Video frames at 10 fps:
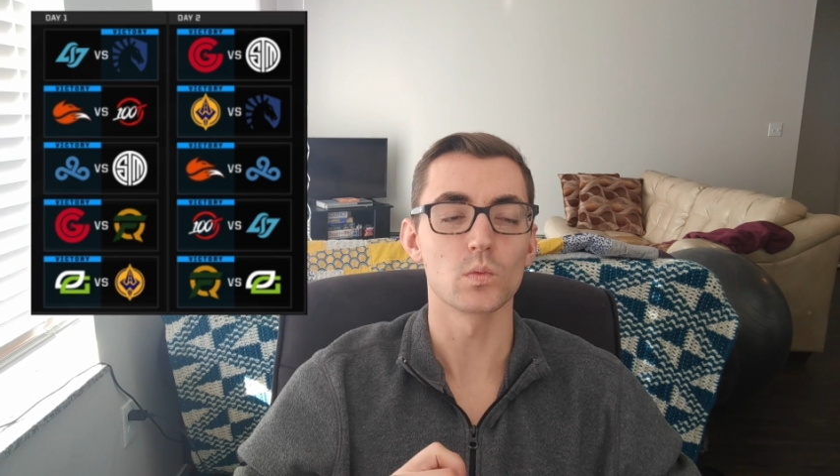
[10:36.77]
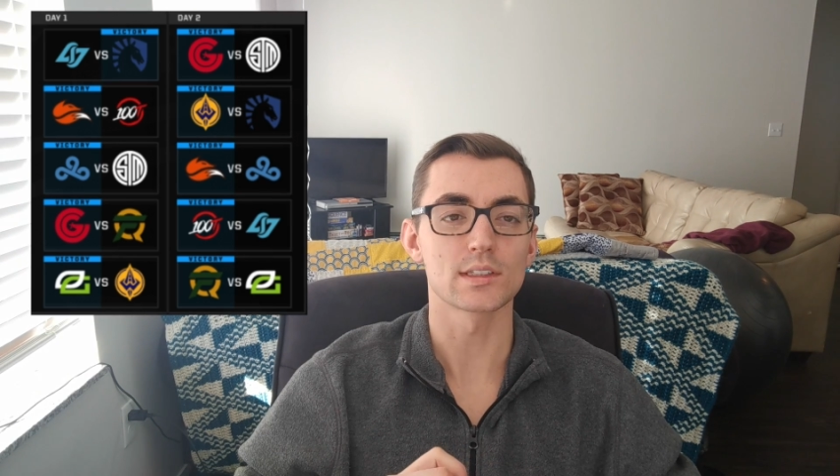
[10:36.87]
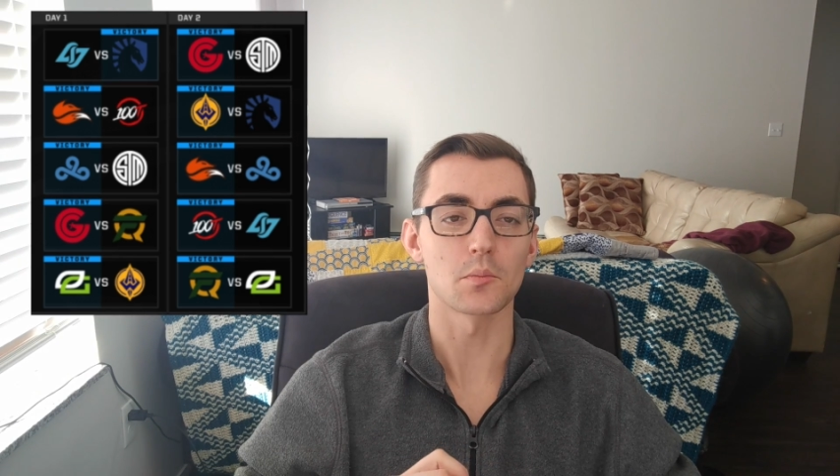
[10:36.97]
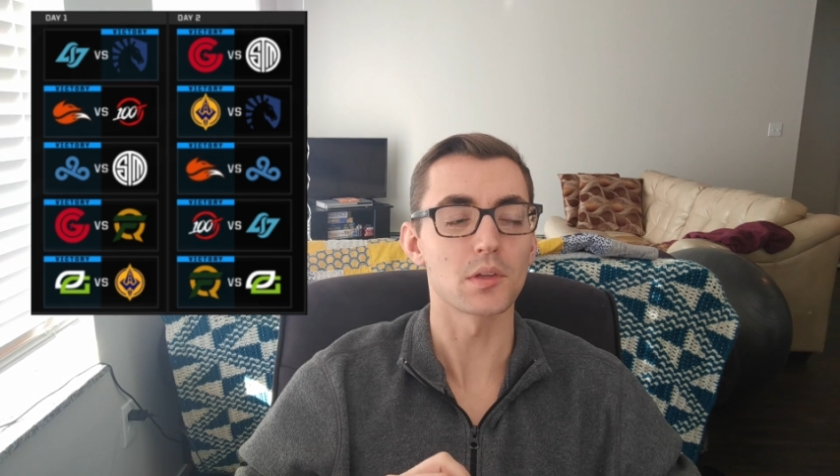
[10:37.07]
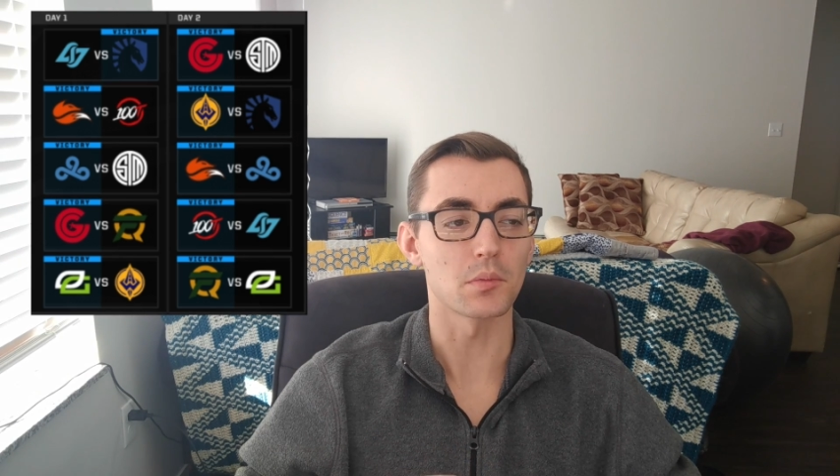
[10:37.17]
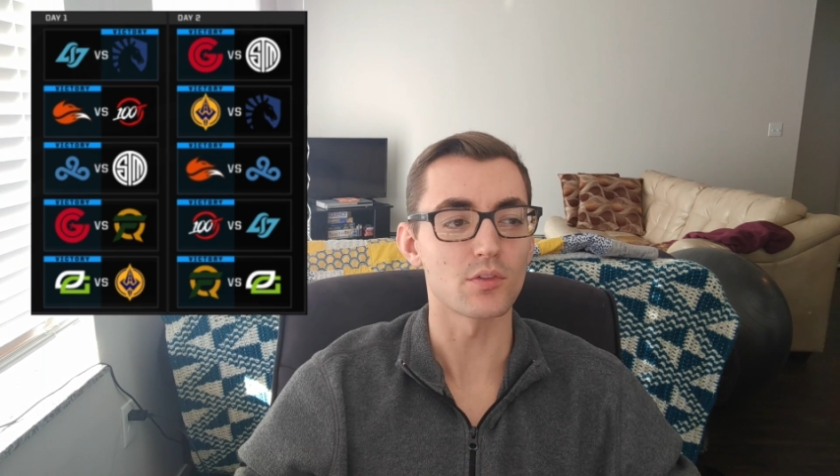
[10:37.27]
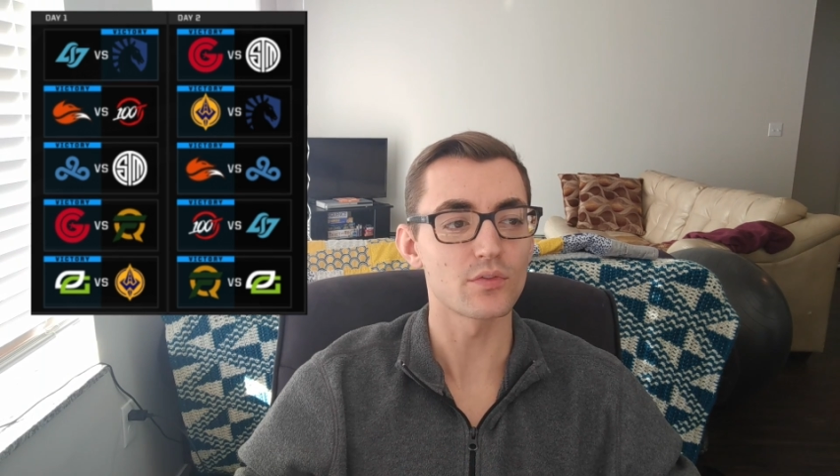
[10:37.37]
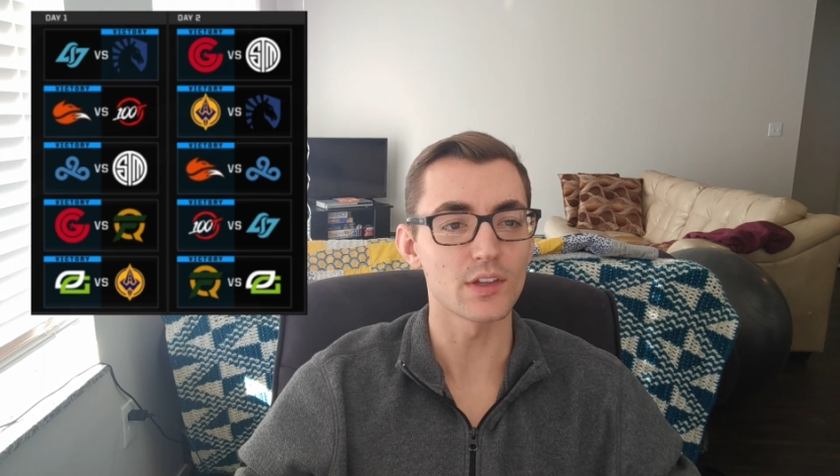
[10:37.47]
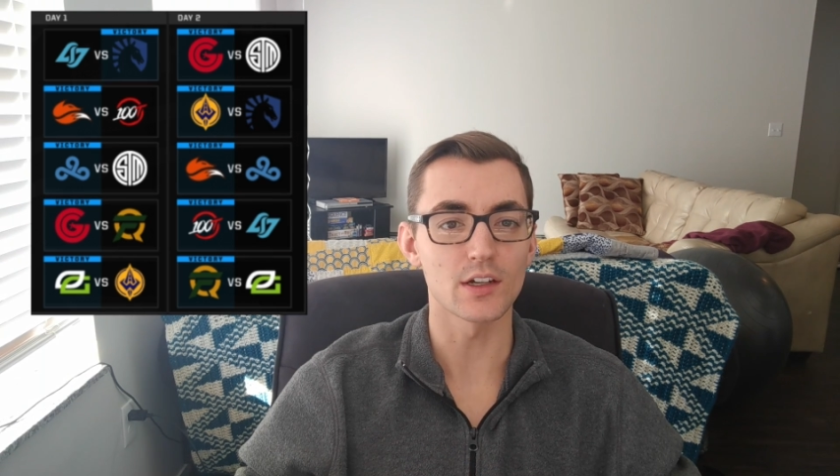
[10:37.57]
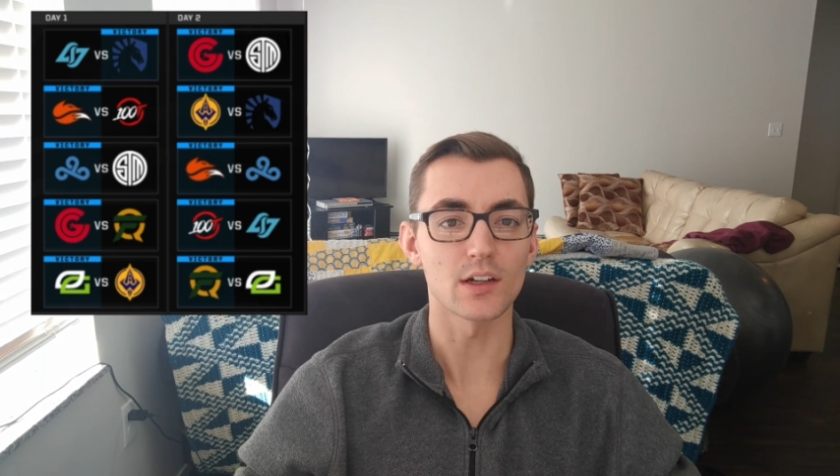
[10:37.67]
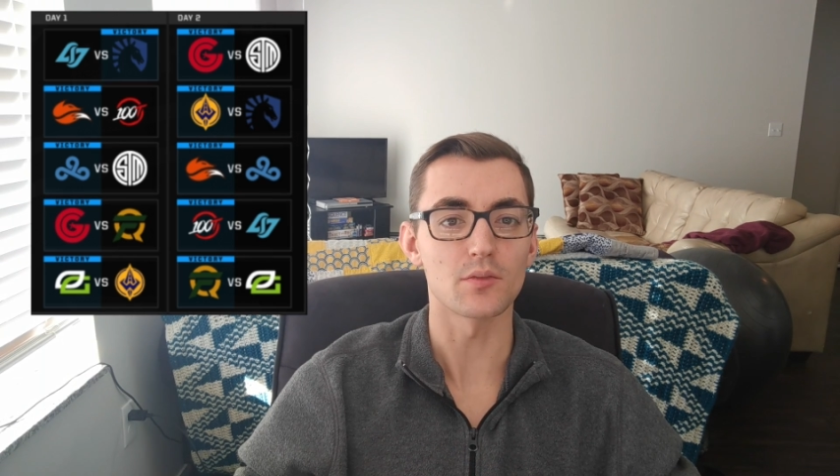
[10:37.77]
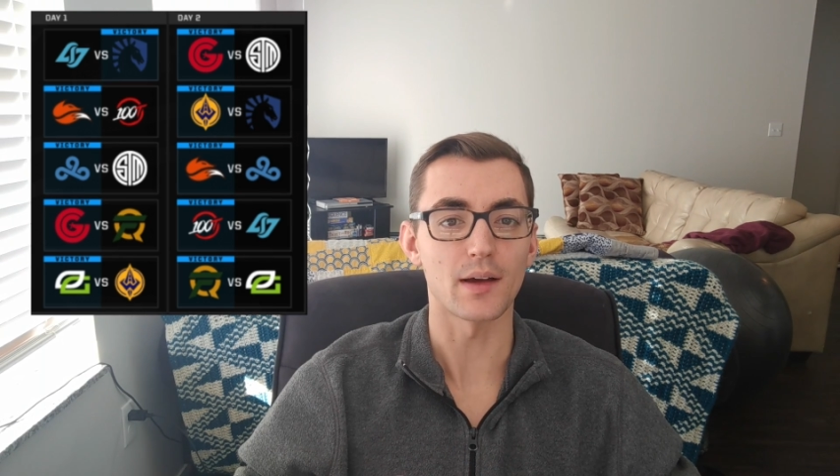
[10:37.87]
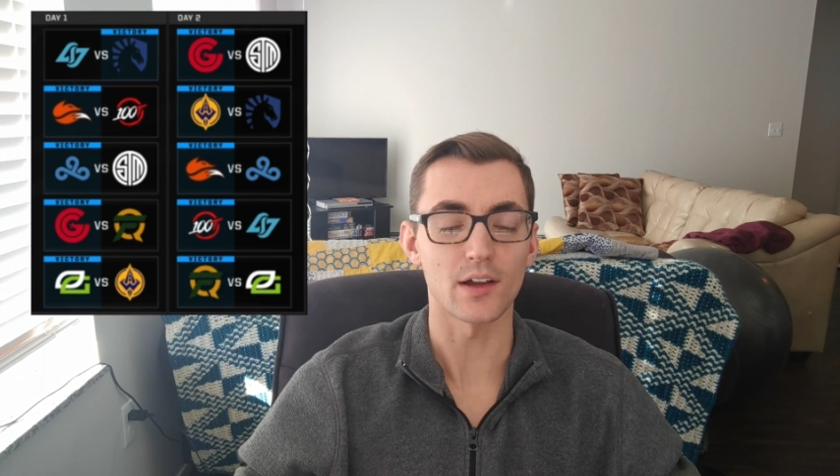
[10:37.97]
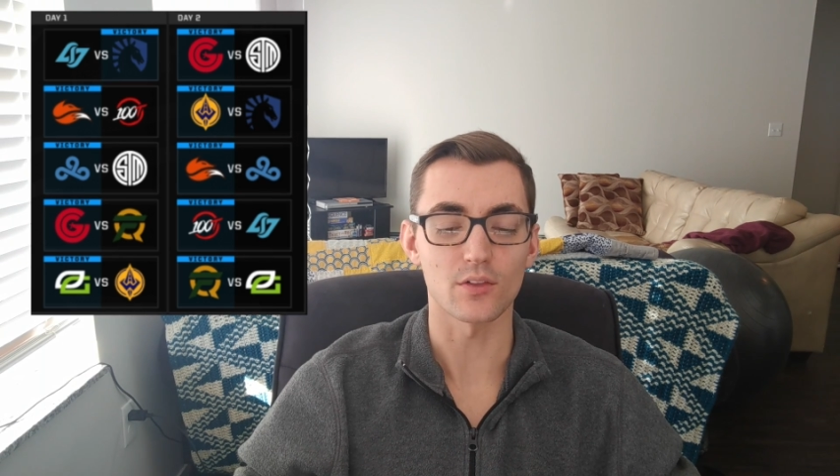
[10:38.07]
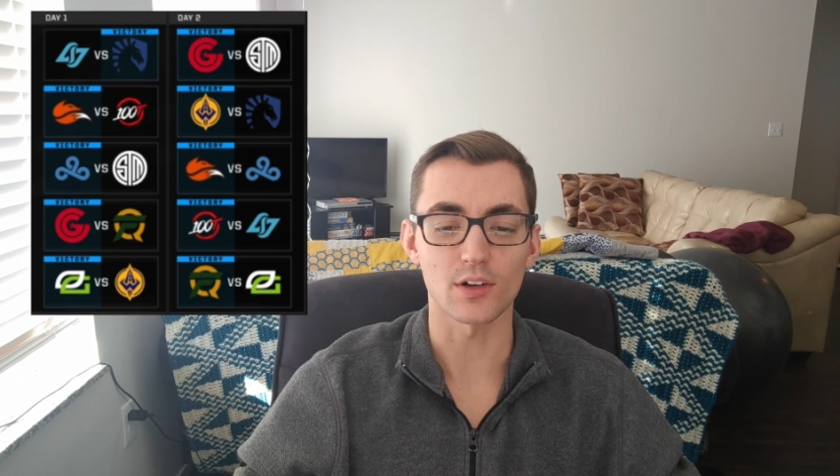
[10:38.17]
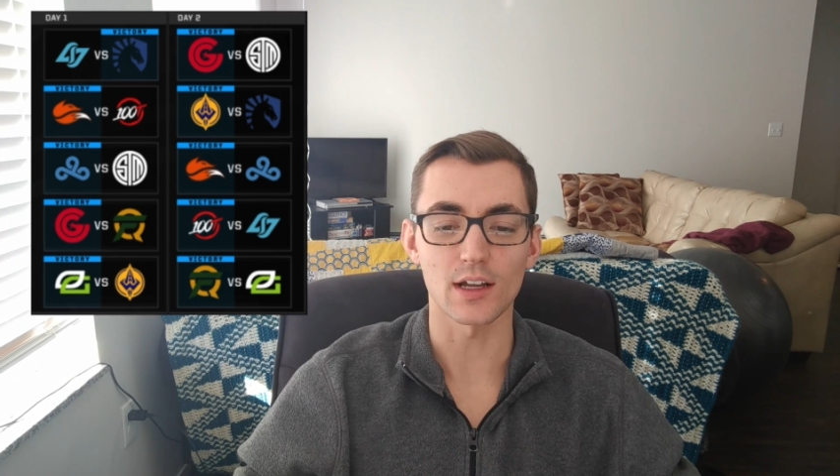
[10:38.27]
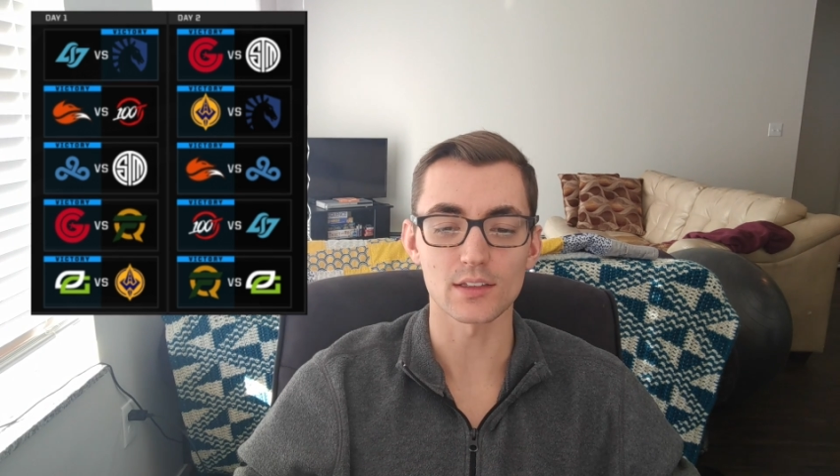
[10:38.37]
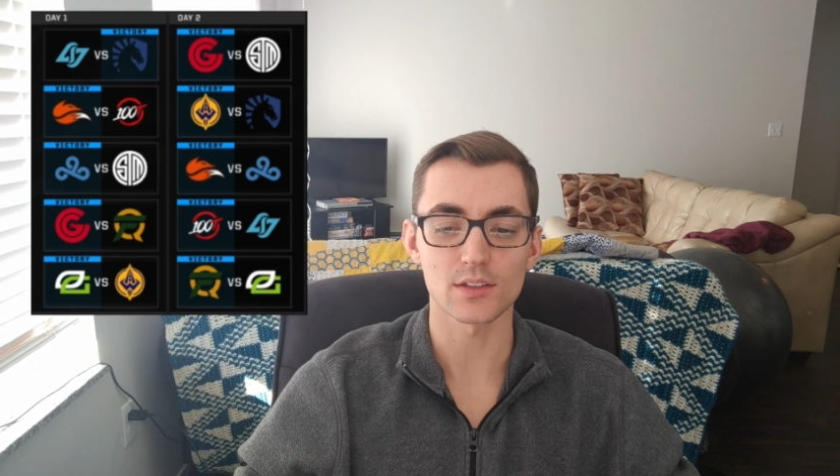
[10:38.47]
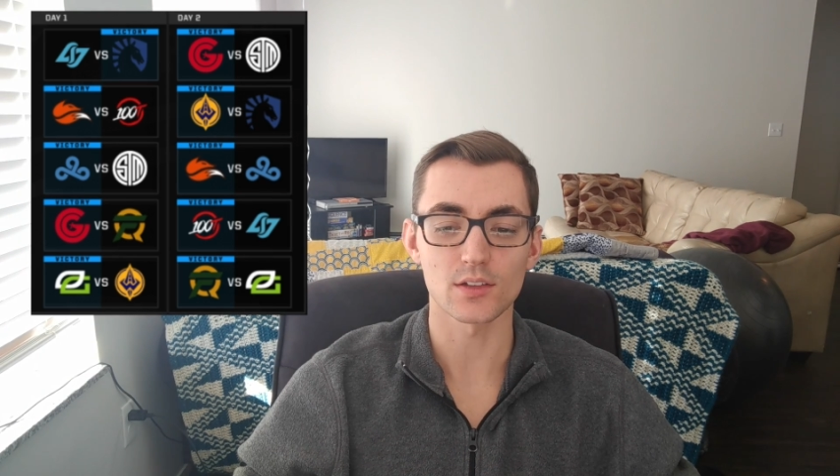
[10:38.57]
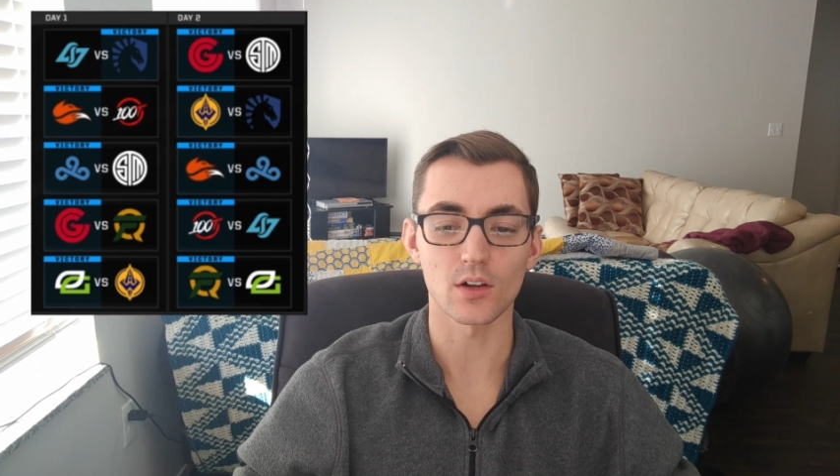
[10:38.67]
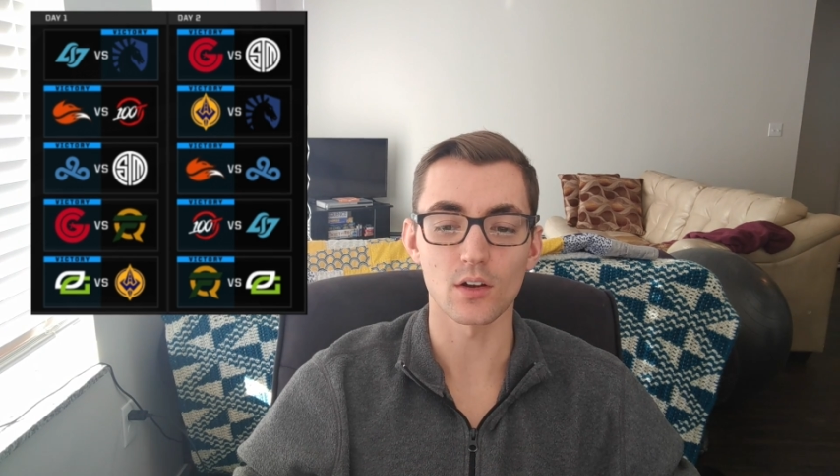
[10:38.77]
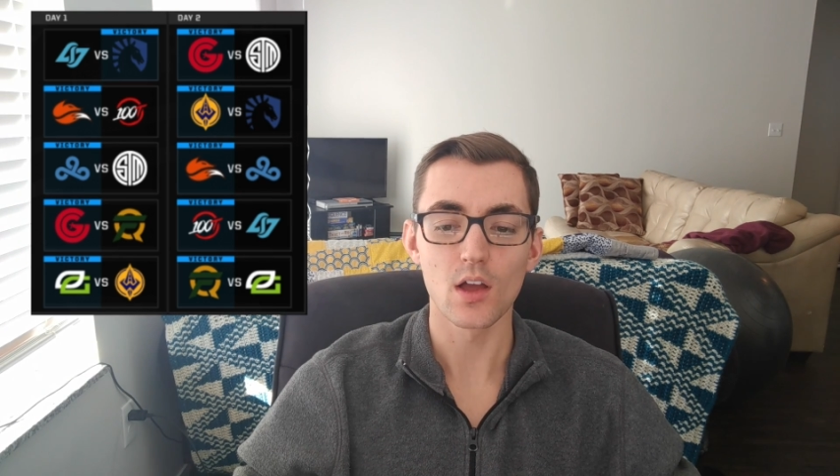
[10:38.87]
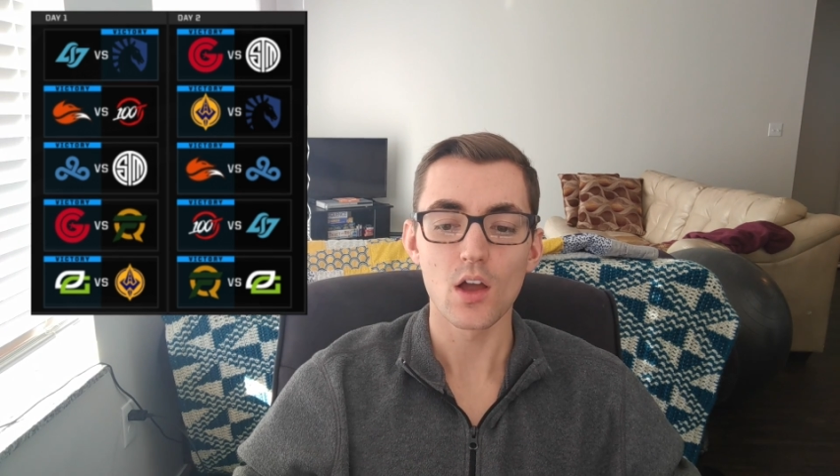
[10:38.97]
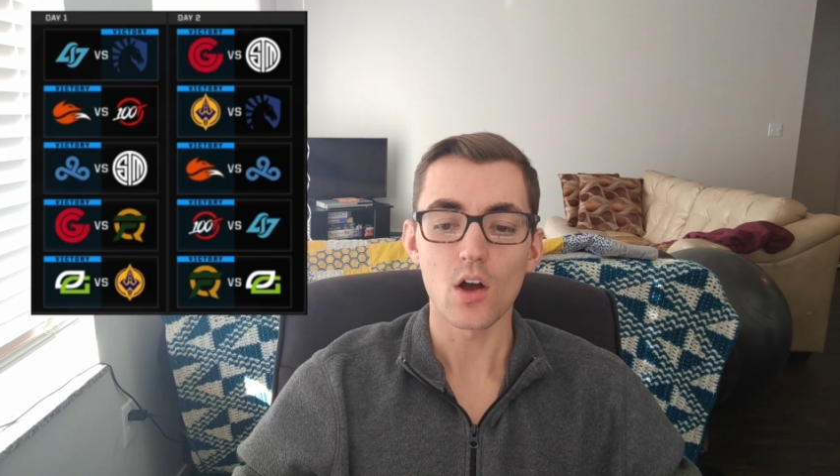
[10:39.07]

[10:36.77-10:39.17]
some people fear of Biofrost. So